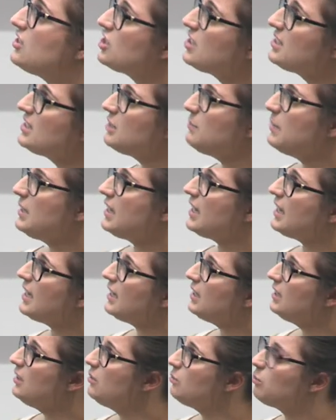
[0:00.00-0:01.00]
just to
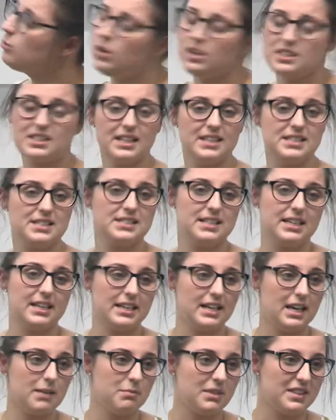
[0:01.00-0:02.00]
begin, what is
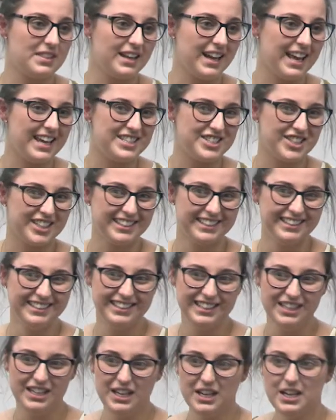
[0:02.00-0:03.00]
DNA methylation?
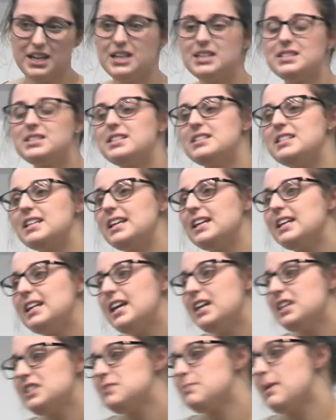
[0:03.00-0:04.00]
So DNA is